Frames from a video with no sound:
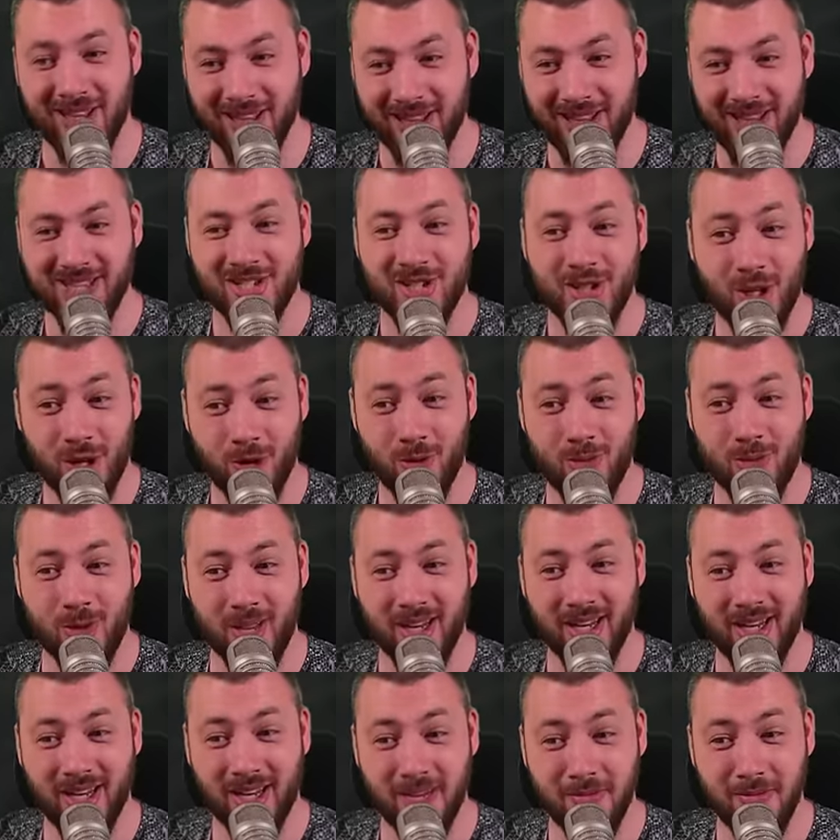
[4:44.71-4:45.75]
This Shadow
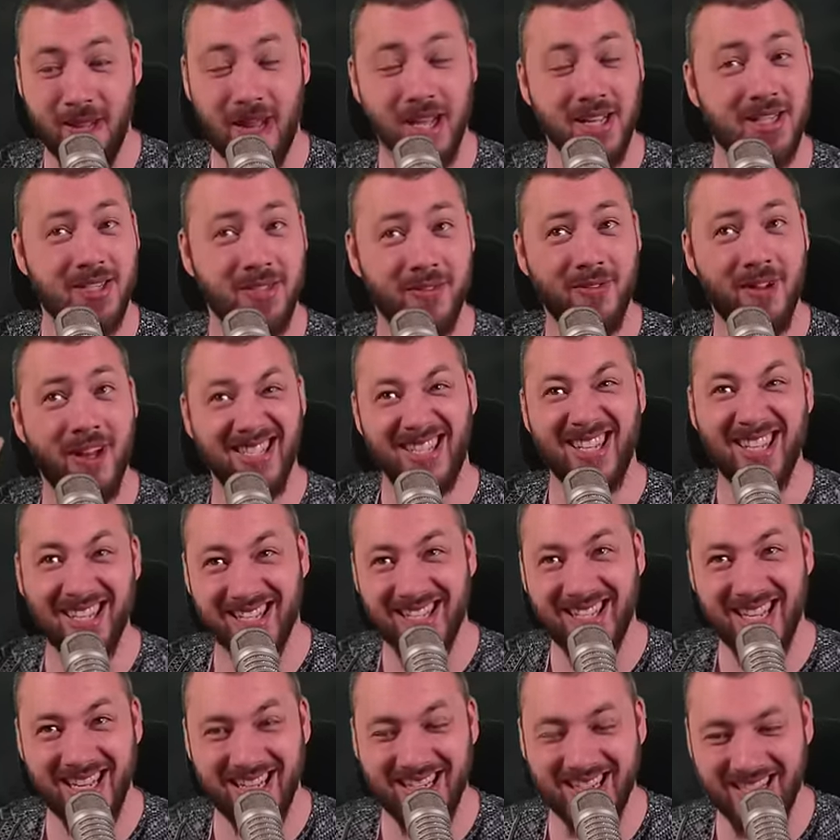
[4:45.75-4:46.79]
Blight Key passive does
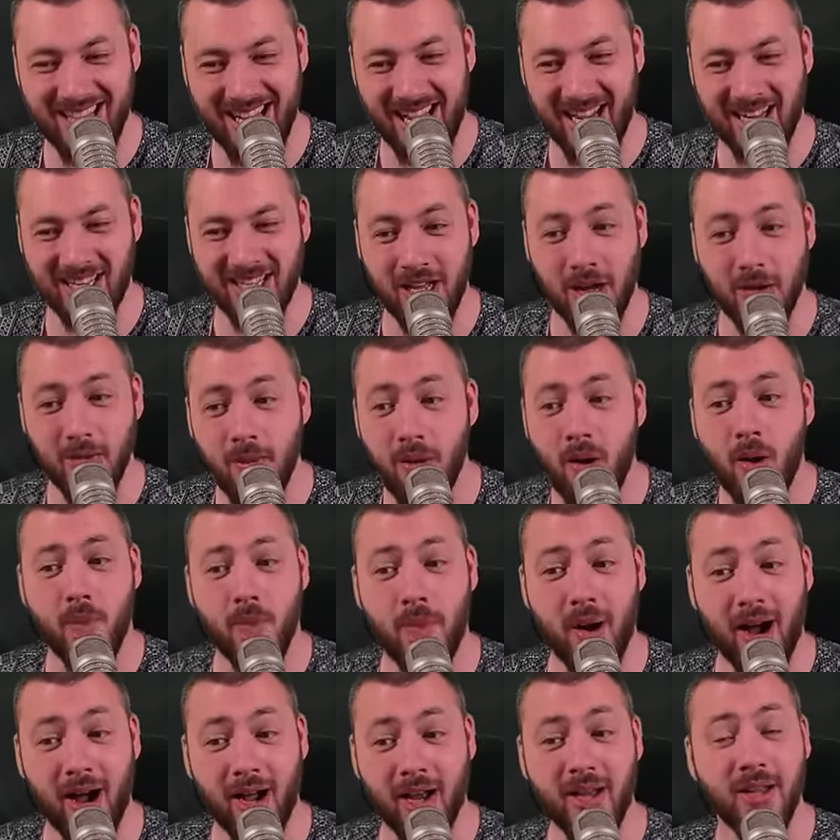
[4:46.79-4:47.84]
get stacked up
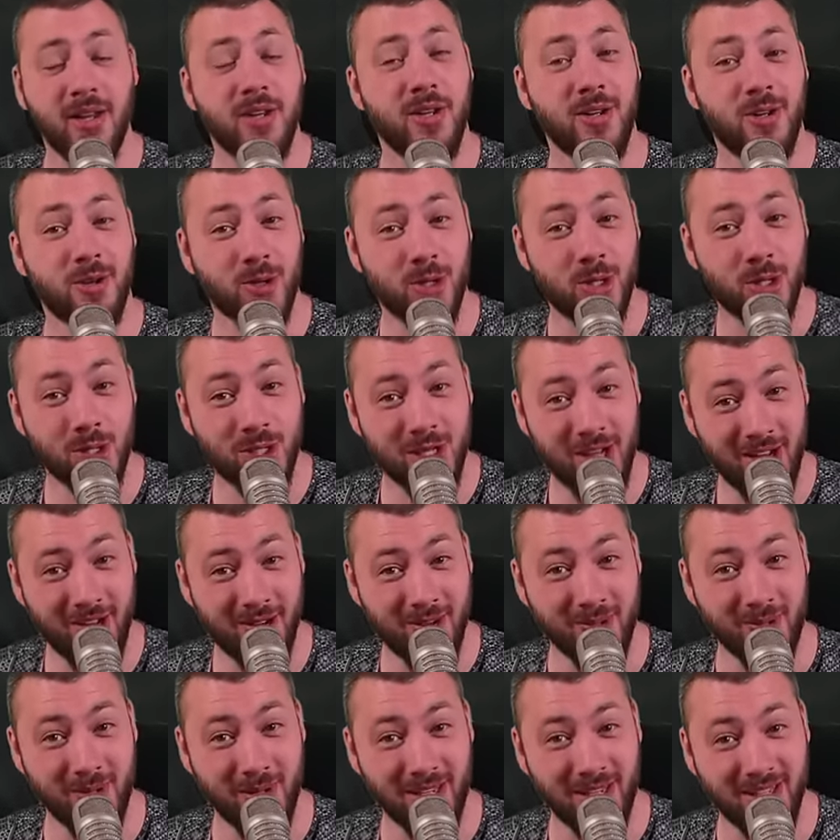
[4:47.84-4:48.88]
by your
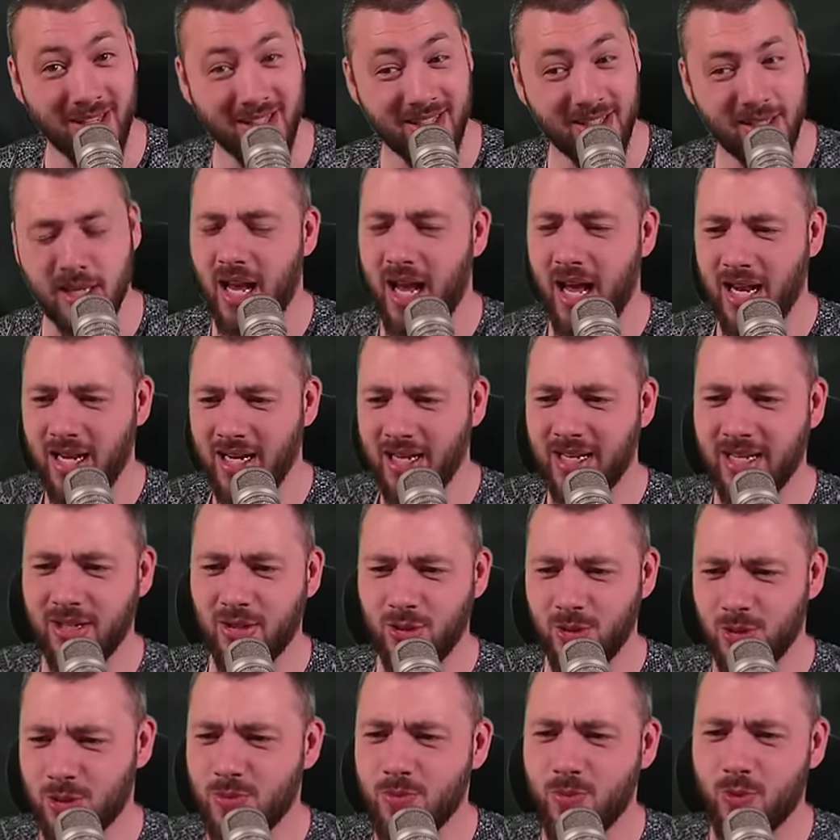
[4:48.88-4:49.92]
Shadow minions. and it
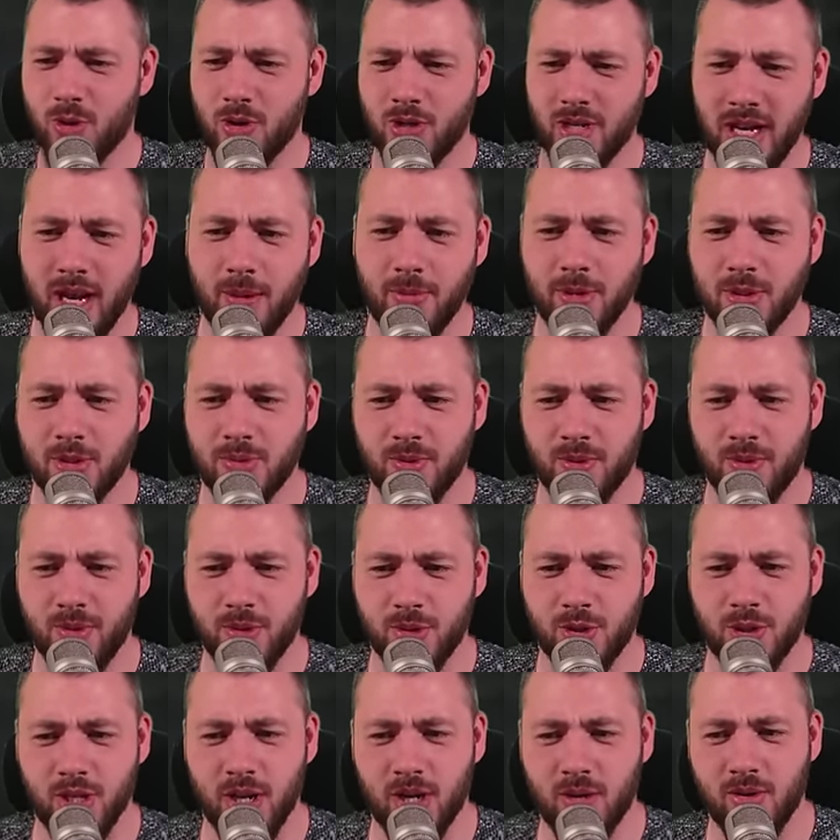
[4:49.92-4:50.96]
does more damage with your
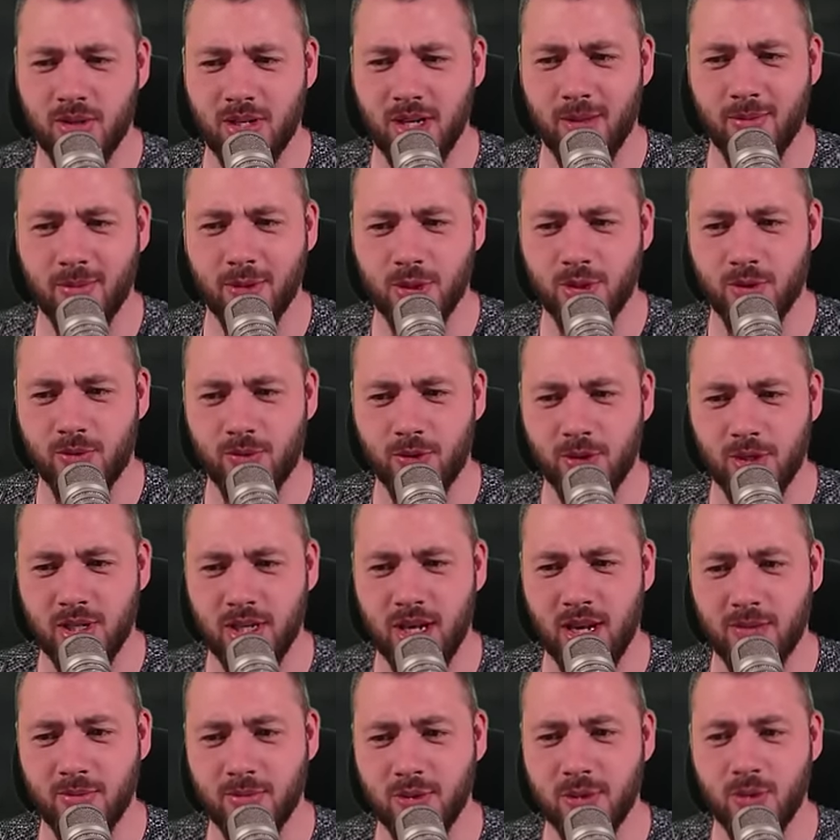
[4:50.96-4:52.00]
shadow damage over
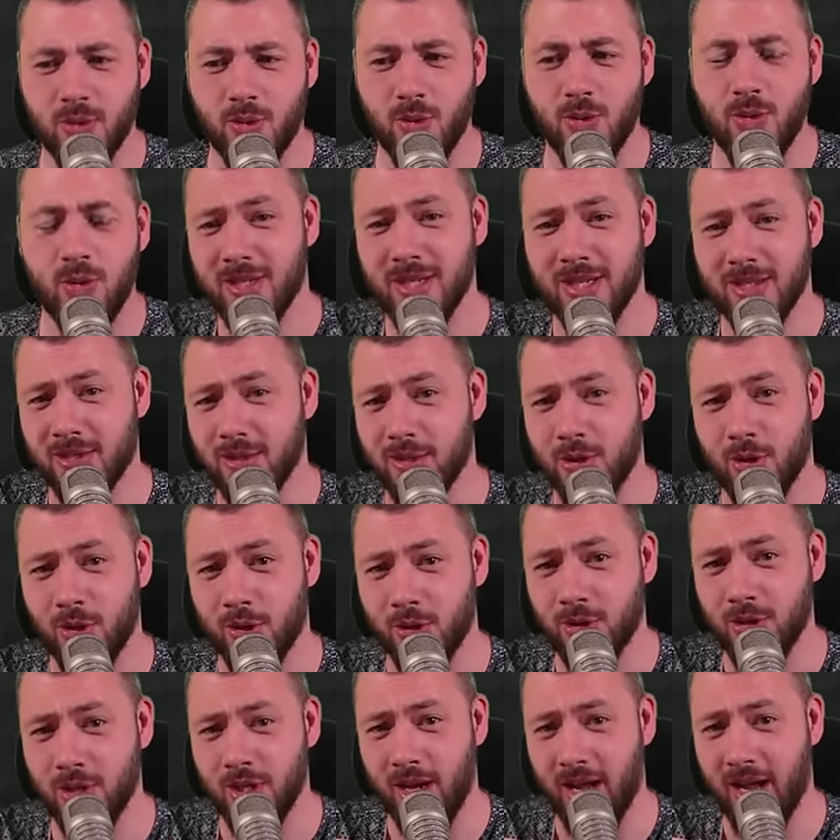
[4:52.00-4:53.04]
time, so it doesn't
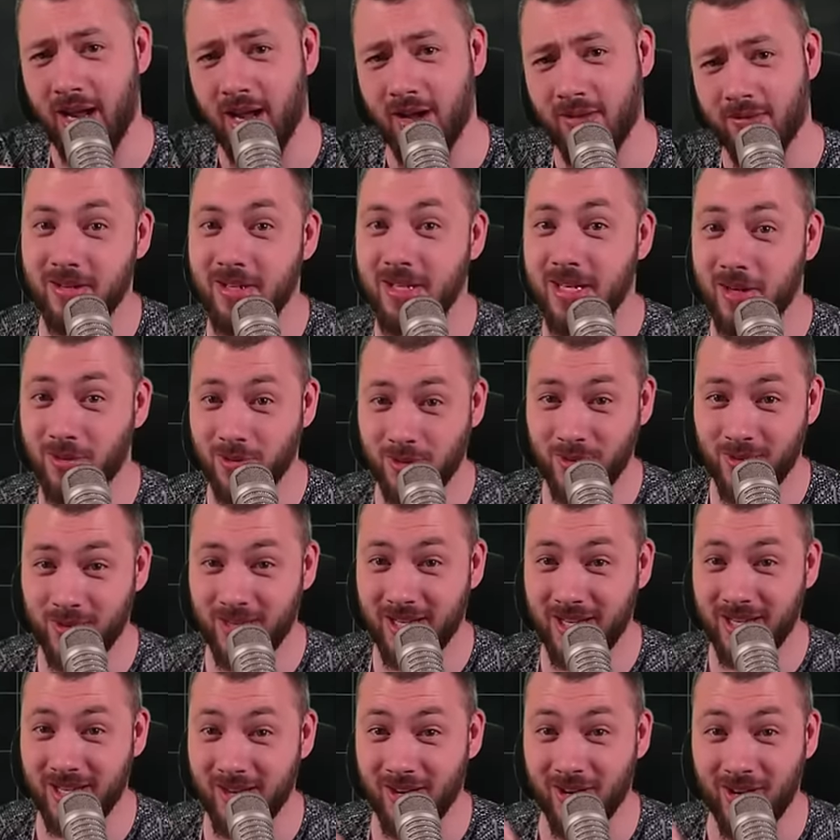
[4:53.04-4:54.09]
hurt to have. Now to the
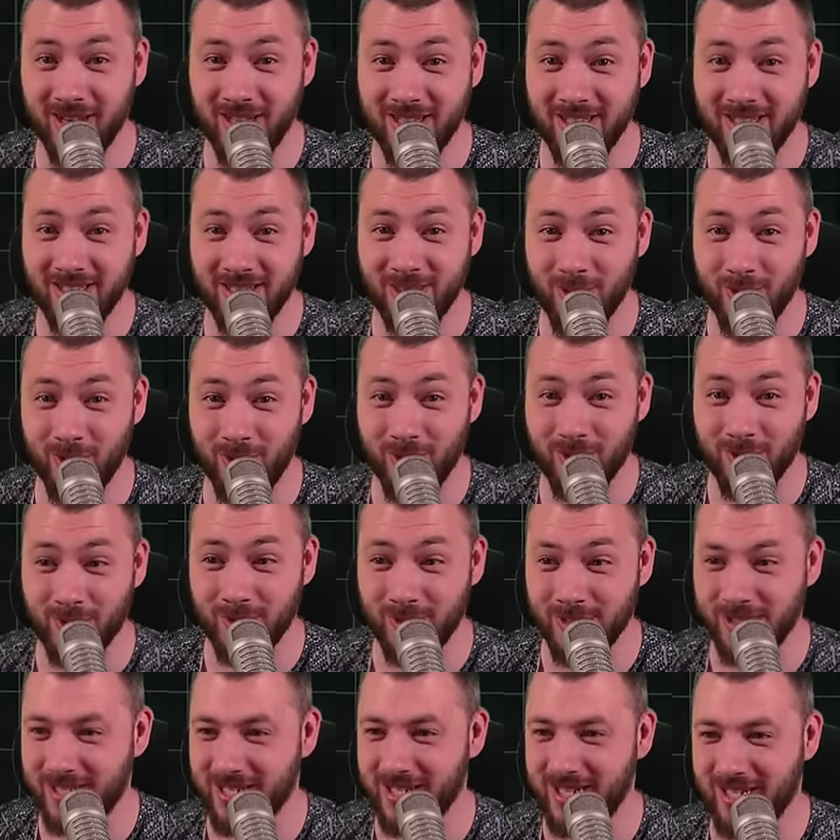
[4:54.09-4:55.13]
gear, and it's so
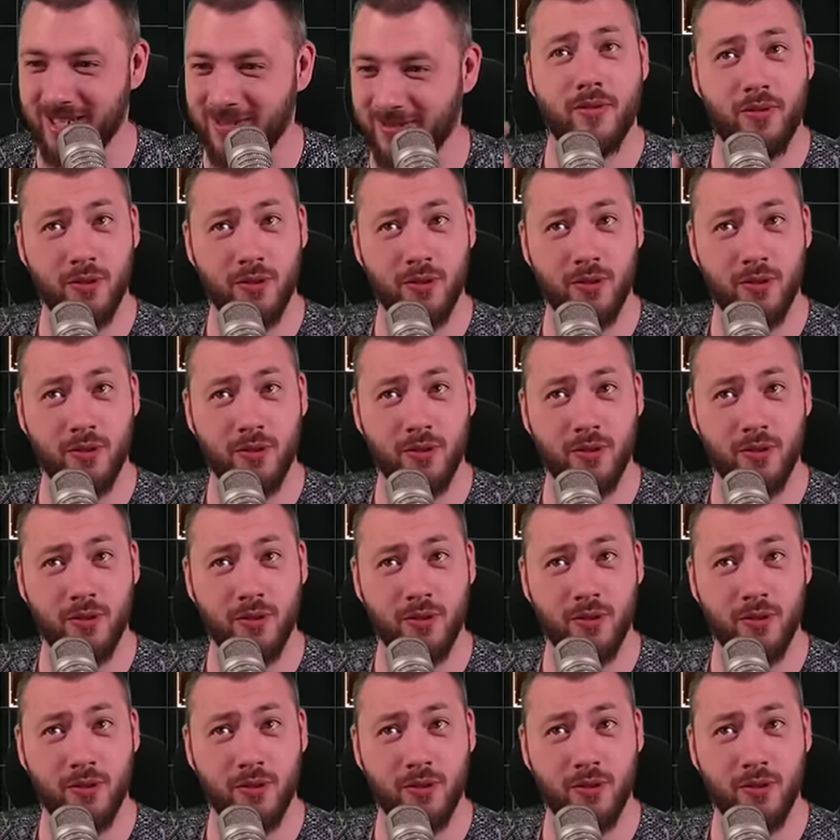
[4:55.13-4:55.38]
interesting.